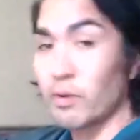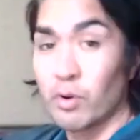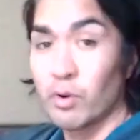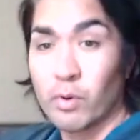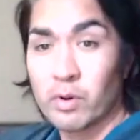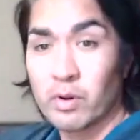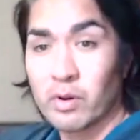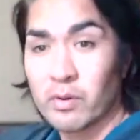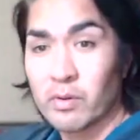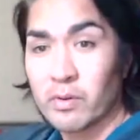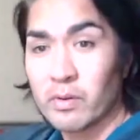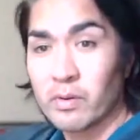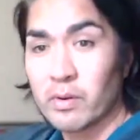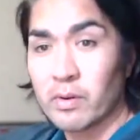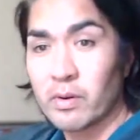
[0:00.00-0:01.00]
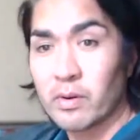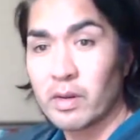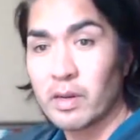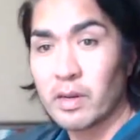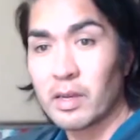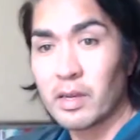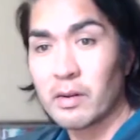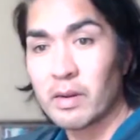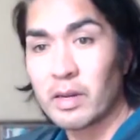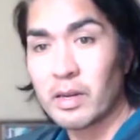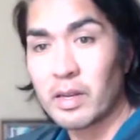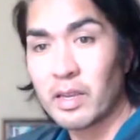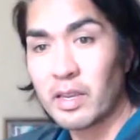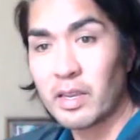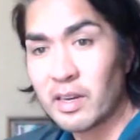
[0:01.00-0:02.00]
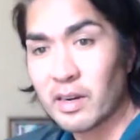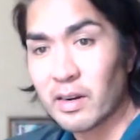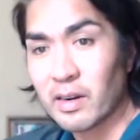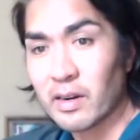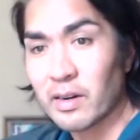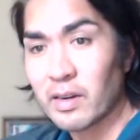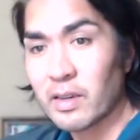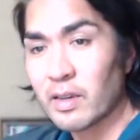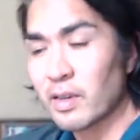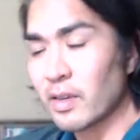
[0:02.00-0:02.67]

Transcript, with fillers: corner right around here,